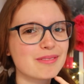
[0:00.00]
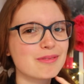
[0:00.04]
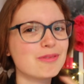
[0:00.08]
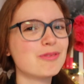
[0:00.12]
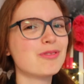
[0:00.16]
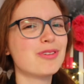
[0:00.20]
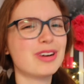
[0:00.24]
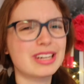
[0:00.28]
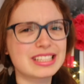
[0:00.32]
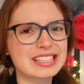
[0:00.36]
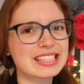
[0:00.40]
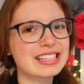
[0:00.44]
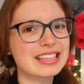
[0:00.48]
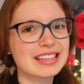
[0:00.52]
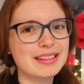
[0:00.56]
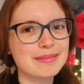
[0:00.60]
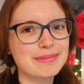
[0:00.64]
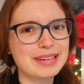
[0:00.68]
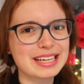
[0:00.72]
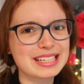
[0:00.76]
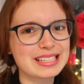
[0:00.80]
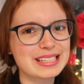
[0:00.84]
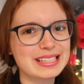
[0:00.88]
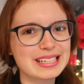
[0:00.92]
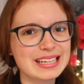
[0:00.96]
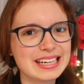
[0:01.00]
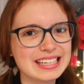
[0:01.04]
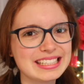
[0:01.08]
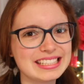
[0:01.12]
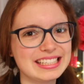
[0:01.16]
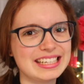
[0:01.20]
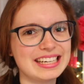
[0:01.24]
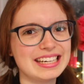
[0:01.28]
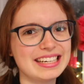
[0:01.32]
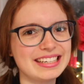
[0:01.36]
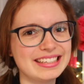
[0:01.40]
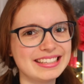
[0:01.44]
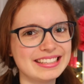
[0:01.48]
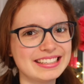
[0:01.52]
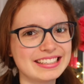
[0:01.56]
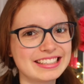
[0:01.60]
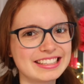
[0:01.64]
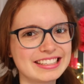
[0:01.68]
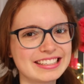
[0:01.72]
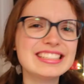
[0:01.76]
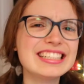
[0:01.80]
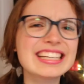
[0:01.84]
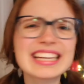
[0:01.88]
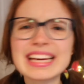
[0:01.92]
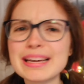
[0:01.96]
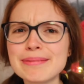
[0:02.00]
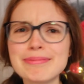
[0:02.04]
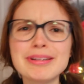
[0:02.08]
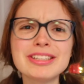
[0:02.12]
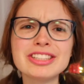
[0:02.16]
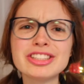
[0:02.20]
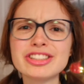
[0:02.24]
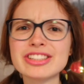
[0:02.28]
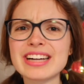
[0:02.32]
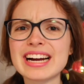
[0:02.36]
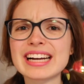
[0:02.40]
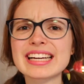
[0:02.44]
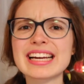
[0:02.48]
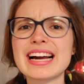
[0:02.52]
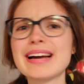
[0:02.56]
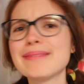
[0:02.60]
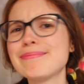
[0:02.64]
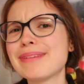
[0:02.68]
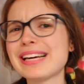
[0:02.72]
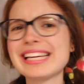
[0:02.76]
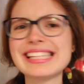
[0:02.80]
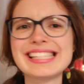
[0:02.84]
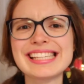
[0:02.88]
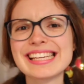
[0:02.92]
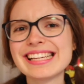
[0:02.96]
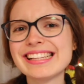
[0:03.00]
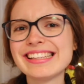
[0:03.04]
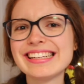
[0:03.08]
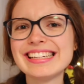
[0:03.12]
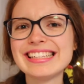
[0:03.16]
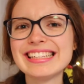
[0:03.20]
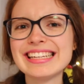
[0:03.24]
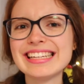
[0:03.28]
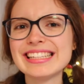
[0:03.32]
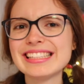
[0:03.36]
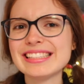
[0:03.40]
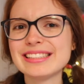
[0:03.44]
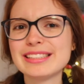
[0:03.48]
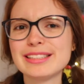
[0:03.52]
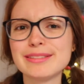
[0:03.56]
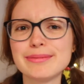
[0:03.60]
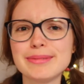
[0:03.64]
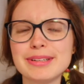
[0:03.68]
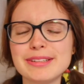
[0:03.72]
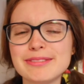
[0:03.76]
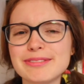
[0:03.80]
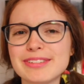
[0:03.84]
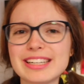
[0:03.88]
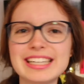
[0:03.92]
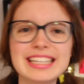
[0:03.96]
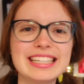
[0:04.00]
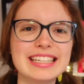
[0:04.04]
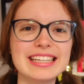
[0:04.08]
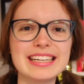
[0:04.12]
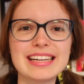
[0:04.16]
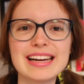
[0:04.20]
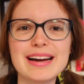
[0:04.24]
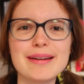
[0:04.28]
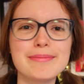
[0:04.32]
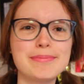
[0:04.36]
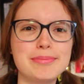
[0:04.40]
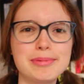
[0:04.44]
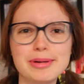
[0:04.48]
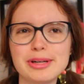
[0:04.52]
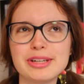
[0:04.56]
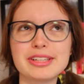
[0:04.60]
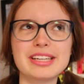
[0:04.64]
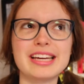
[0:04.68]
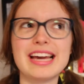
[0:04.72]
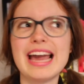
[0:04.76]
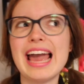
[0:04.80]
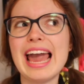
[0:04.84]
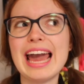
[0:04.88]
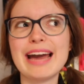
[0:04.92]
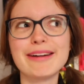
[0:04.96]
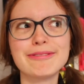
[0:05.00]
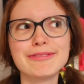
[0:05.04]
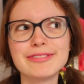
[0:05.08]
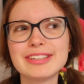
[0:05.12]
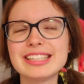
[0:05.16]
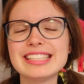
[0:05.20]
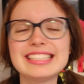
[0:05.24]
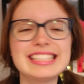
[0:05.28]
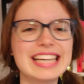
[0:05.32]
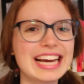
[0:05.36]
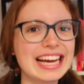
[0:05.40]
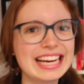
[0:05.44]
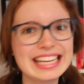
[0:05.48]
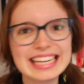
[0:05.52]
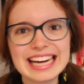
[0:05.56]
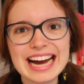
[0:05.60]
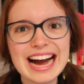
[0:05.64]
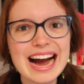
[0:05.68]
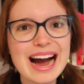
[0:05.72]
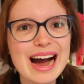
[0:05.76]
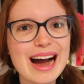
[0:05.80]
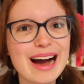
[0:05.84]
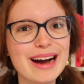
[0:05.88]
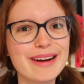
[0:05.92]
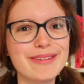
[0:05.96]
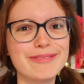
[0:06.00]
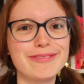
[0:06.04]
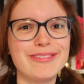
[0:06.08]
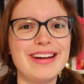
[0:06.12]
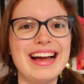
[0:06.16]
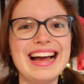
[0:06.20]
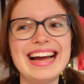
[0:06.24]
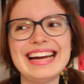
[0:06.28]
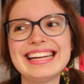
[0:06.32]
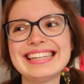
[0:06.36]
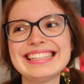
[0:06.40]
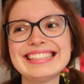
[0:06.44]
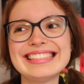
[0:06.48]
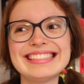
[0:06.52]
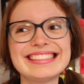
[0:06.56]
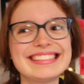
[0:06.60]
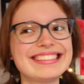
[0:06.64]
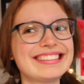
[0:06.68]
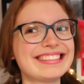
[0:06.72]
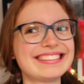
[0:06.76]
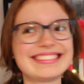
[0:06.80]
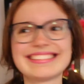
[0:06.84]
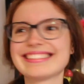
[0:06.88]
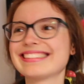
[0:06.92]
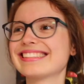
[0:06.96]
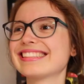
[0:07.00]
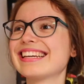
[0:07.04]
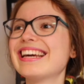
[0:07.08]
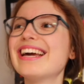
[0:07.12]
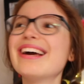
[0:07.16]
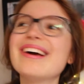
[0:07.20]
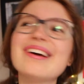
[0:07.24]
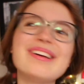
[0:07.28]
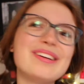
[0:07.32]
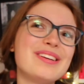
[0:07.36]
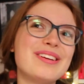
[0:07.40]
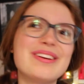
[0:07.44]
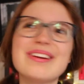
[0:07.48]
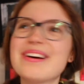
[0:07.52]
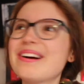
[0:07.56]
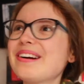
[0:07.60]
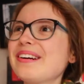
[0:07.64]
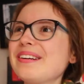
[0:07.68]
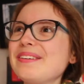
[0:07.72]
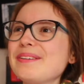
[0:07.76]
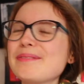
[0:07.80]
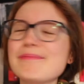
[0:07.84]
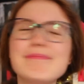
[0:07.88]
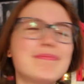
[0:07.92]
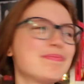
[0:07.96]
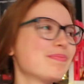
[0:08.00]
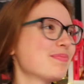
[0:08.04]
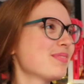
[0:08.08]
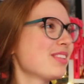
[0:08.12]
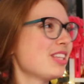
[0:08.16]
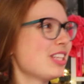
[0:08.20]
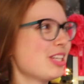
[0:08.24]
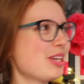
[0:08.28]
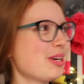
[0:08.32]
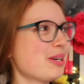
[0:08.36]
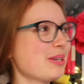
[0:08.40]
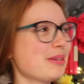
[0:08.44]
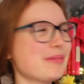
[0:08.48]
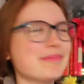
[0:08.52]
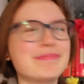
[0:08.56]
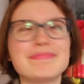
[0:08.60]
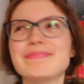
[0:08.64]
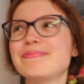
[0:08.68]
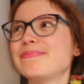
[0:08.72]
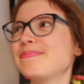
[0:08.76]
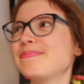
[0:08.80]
wasn't the best idea. To keep on track, I basically needed to be reading a book every day and a half, and no, that